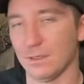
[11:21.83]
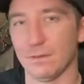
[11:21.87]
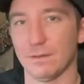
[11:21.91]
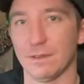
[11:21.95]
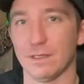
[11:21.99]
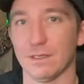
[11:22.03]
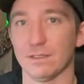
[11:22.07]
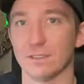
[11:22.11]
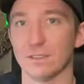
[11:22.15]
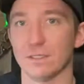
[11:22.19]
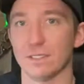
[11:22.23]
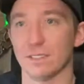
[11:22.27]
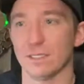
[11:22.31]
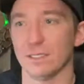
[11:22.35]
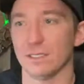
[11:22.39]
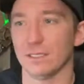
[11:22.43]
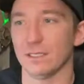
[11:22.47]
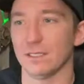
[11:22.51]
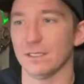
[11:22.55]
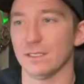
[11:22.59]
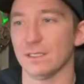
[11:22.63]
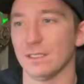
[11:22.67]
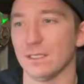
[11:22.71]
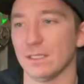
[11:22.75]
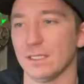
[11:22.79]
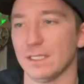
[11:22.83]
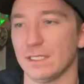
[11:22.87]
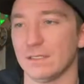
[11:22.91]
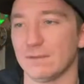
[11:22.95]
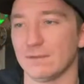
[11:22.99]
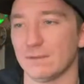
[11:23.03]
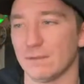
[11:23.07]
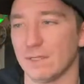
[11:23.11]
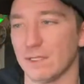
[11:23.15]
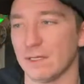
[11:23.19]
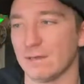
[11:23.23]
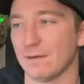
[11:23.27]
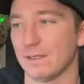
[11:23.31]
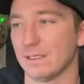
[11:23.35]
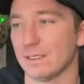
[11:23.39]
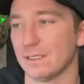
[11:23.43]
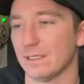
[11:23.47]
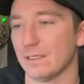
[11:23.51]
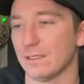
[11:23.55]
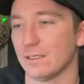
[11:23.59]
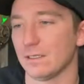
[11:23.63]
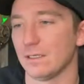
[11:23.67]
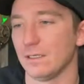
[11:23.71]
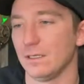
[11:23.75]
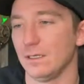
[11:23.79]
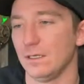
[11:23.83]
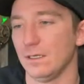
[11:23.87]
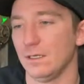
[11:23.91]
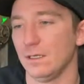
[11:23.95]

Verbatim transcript: there's the the link for that right there.